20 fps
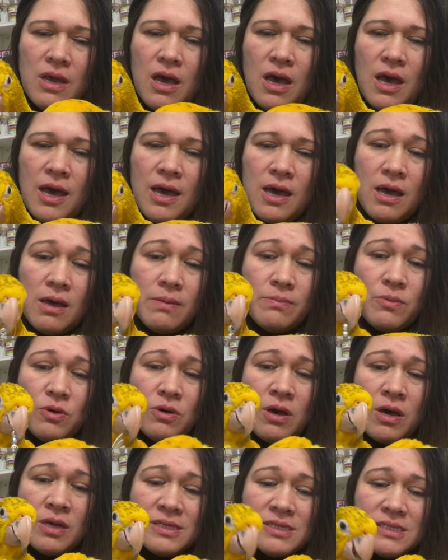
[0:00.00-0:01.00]

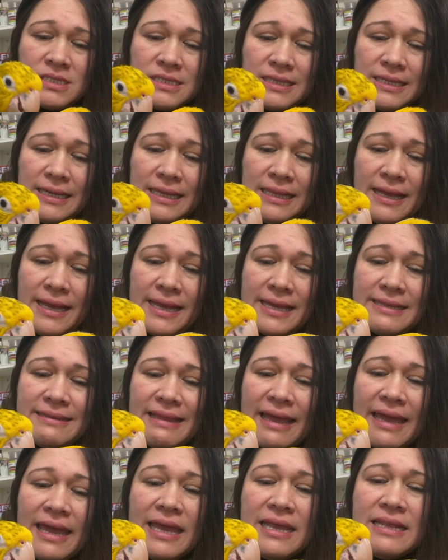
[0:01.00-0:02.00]
Honestly, like,
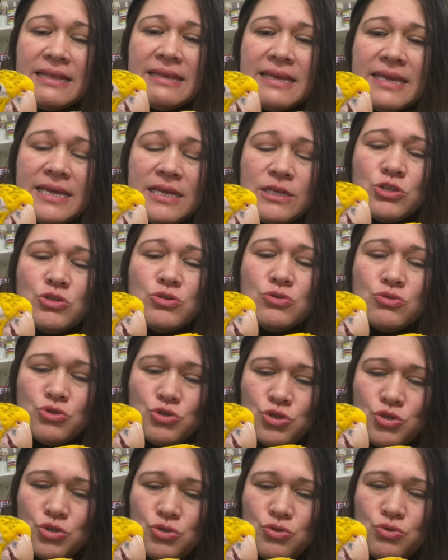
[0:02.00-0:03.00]
they need to
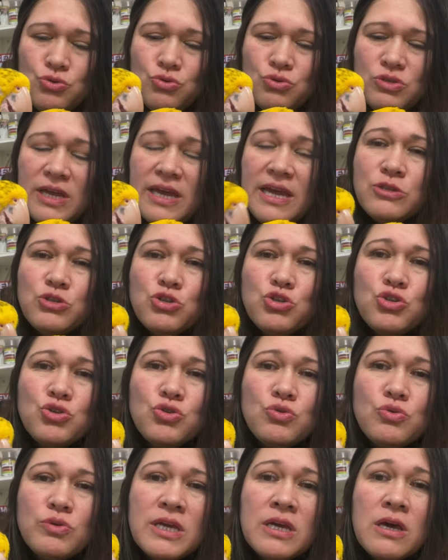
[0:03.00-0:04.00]
chew. They are
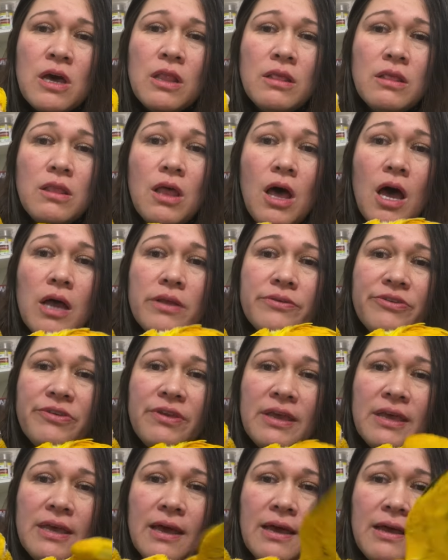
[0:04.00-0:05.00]
chewing a lot.
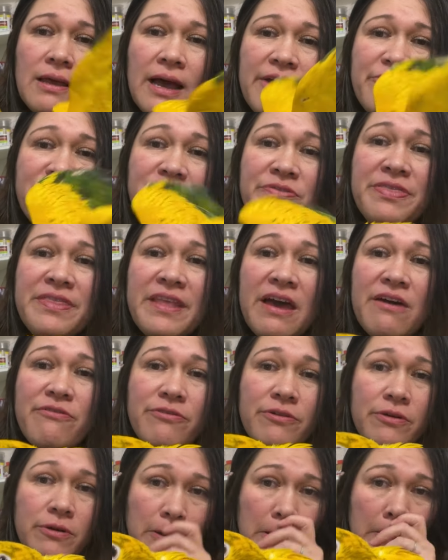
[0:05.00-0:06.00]
I've never
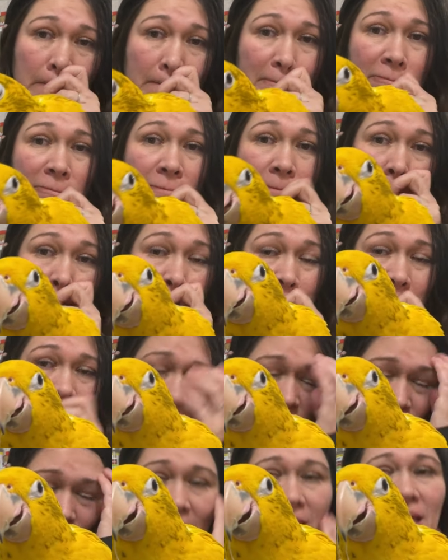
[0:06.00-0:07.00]

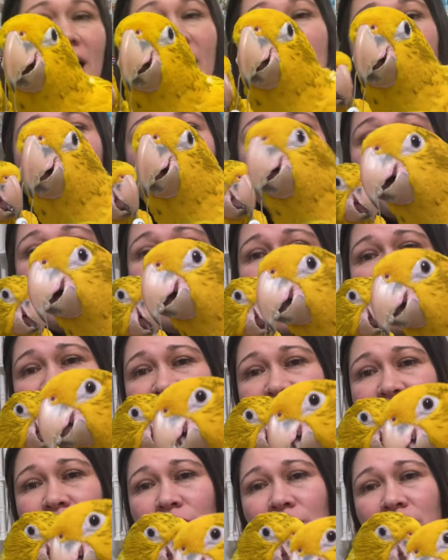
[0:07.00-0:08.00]

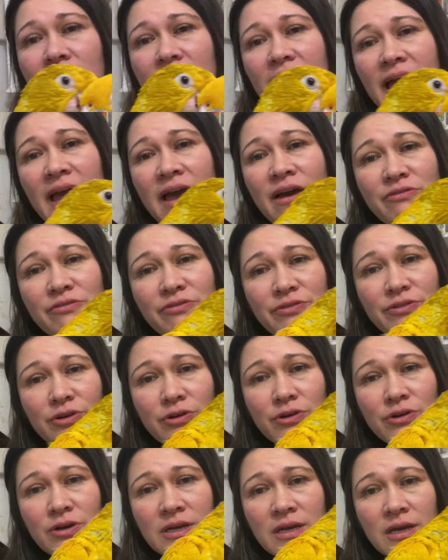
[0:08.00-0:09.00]

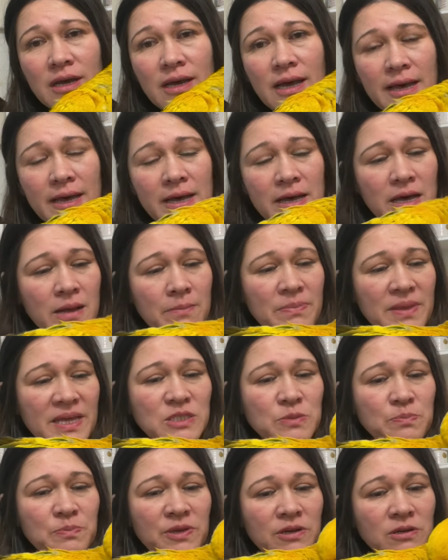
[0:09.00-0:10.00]
ever
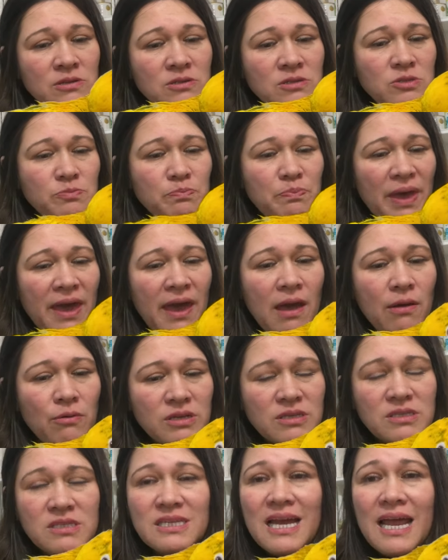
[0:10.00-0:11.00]
experienced
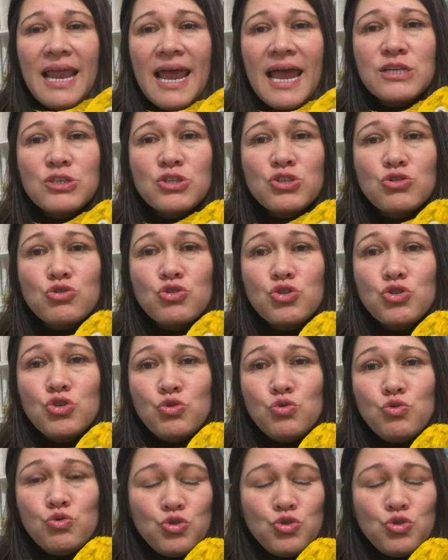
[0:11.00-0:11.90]
parrots that has to chew